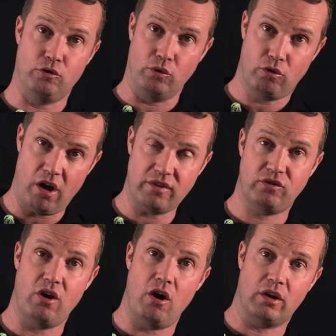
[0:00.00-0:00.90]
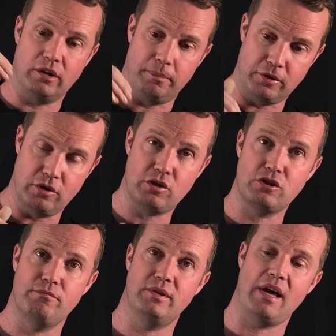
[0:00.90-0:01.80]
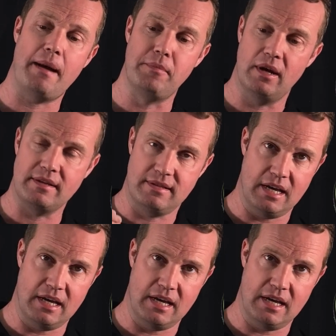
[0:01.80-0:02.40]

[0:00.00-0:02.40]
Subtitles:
through crosstalk and the production of metabolites